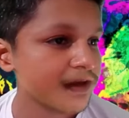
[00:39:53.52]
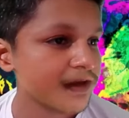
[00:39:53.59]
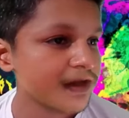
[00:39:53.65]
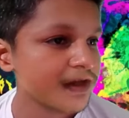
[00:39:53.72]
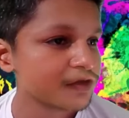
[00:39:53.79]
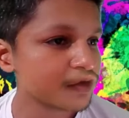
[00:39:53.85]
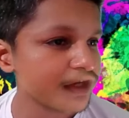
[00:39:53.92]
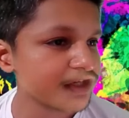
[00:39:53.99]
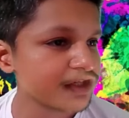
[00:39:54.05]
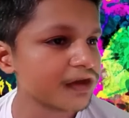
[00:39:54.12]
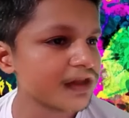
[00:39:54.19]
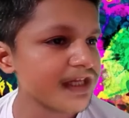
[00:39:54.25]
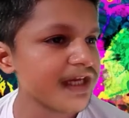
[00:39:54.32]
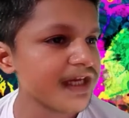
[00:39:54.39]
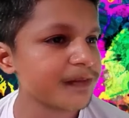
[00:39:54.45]
So it
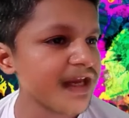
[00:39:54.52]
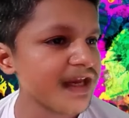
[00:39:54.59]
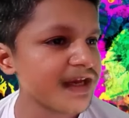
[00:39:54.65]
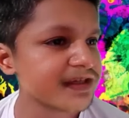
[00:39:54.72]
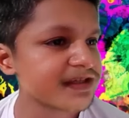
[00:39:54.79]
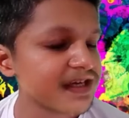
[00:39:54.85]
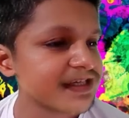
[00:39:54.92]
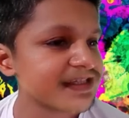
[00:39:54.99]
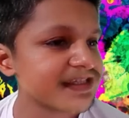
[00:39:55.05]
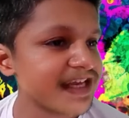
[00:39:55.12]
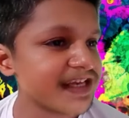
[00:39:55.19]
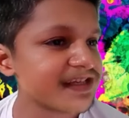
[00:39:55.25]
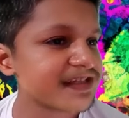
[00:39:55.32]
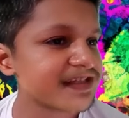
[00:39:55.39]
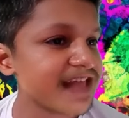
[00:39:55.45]
only makes
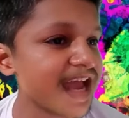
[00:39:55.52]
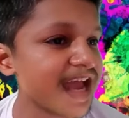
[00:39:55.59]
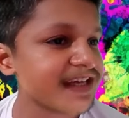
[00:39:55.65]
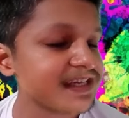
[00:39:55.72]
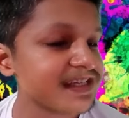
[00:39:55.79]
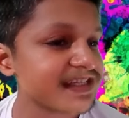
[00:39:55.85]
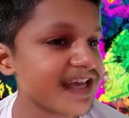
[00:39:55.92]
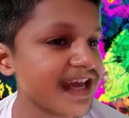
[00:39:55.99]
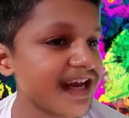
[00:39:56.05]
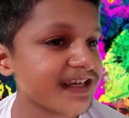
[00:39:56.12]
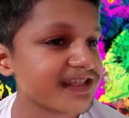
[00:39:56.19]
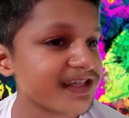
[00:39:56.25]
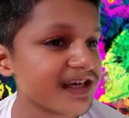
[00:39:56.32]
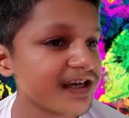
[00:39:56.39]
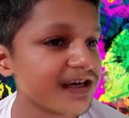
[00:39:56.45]
sense that its
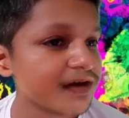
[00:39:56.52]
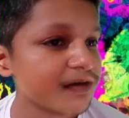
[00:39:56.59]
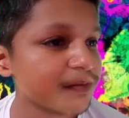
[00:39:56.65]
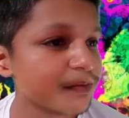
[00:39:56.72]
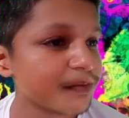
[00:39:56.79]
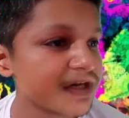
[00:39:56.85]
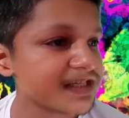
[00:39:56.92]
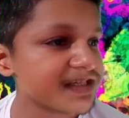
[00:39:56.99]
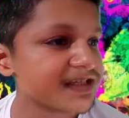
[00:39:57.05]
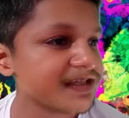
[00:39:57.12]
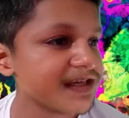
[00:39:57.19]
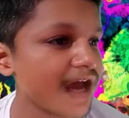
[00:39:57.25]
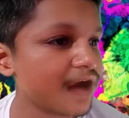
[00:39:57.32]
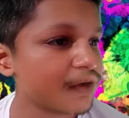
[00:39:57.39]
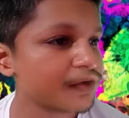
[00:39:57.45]
character must
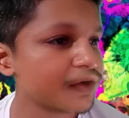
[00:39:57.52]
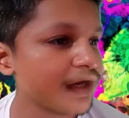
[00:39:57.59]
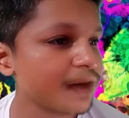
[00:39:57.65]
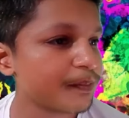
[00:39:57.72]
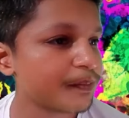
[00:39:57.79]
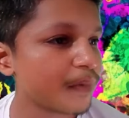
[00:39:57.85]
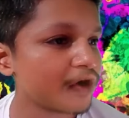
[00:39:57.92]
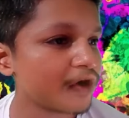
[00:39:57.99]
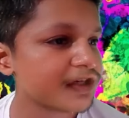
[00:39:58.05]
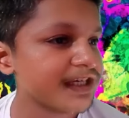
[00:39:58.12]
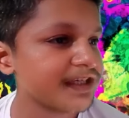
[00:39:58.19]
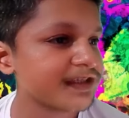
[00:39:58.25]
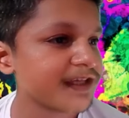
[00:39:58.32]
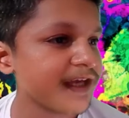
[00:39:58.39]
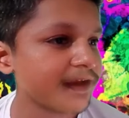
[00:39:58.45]
now do
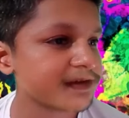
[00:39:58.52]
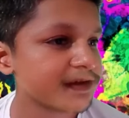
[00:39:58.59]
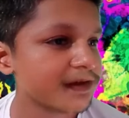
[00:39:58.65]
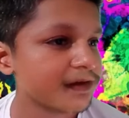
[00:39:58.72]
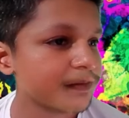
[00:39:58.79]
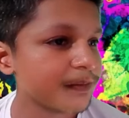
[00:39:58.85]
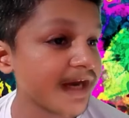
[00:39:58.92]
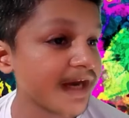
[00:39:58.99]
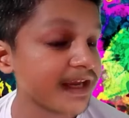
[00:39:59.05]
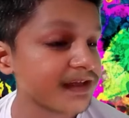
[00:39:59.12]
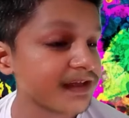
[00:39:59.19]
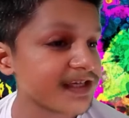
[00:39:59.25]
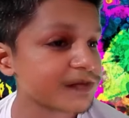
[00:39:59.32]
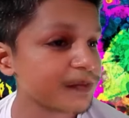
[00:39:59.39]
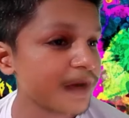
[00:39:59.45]
important things. Breaking
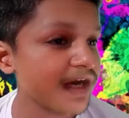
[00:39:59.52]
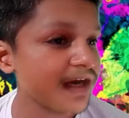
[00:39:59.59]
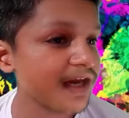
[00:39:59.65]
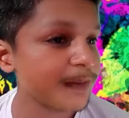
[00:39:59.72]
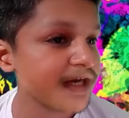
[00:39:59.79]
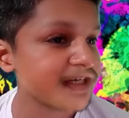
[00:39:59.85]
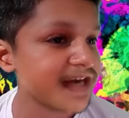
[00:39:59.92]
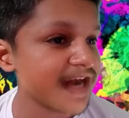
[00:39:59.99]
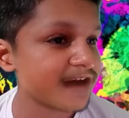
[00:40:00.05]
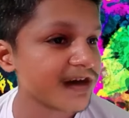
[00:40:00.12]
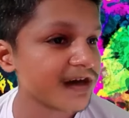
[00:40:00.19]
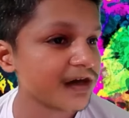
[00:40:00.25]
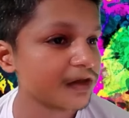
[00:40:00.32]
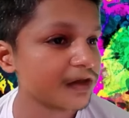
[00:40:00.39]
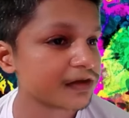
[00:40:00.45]
the speed limit
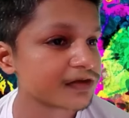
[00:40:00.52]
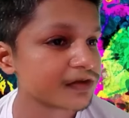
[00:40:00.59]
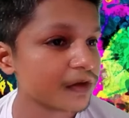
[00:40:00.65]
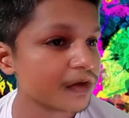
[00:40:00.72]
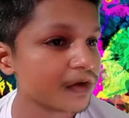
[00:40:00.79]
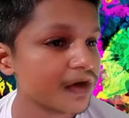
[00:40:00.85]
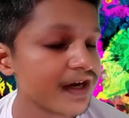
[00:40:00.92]
never looked so